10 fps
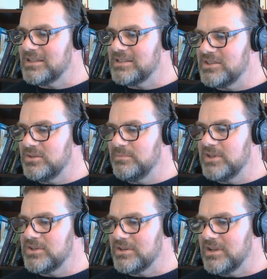since you
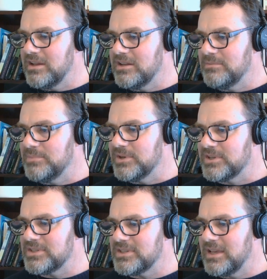mentioned
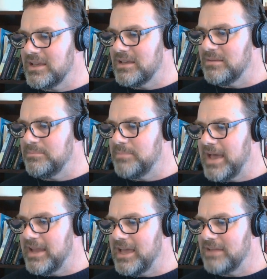audiobooks, uh,
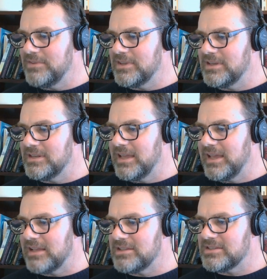Bat Advocate
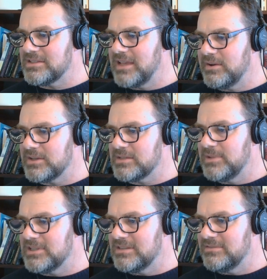asks, how
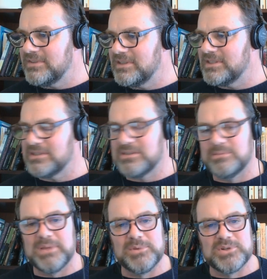expensive is it to
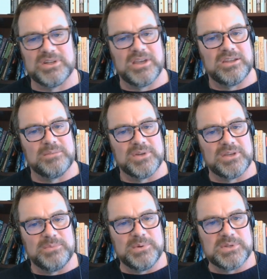publish an audiobook?
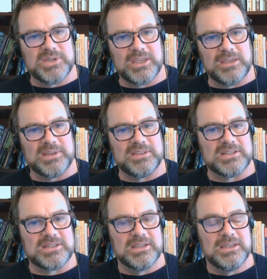And we were talking about
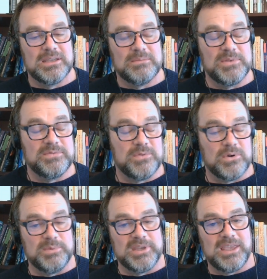this before
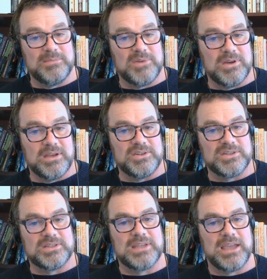we came on,
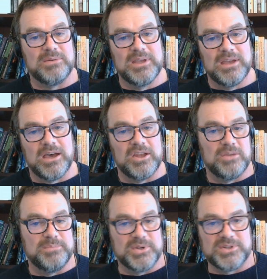just how
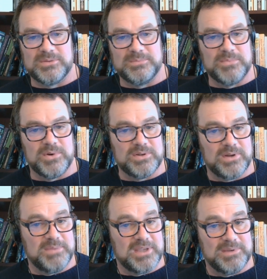audiobooks are, are, are
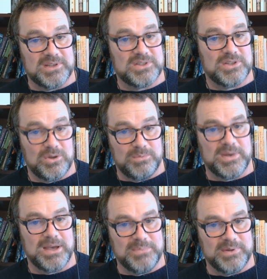becoming so
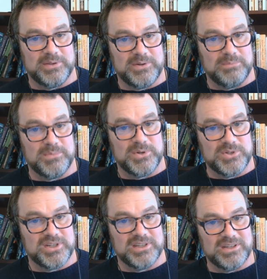popular and
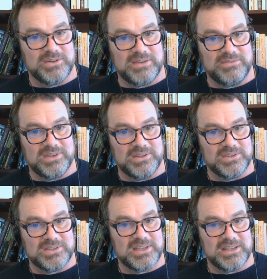emerging. You know, every year the
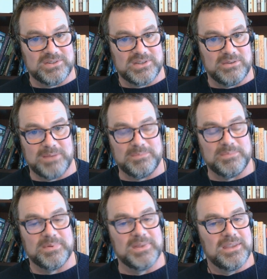sales go up
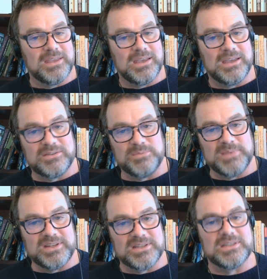uh,
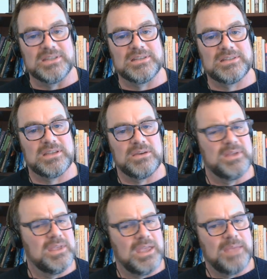tremendously. So,
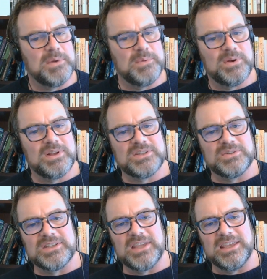but we were also
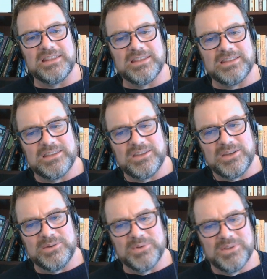saying that, you
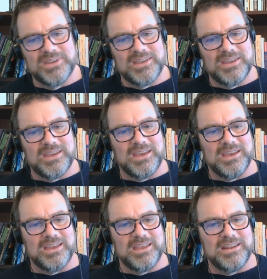know,
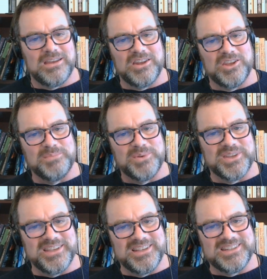uh, an audiobook
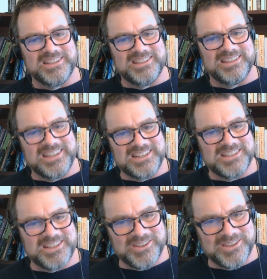isn't
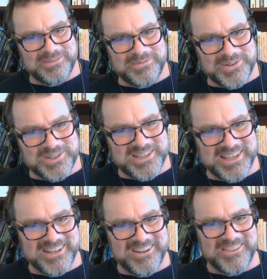necessarily the first
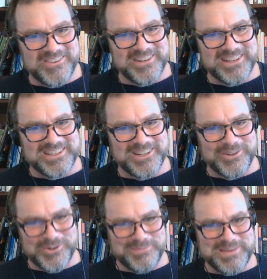thing an author needs to
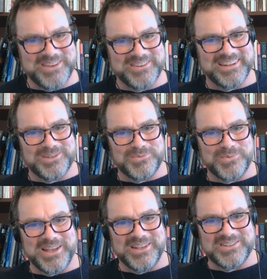learn about as
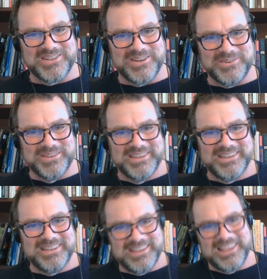well. So,
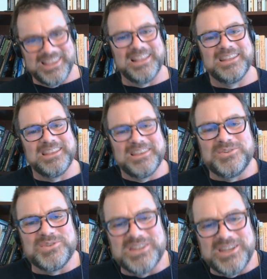yeah.
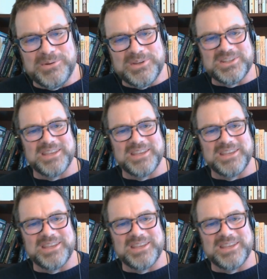Yeah. Um,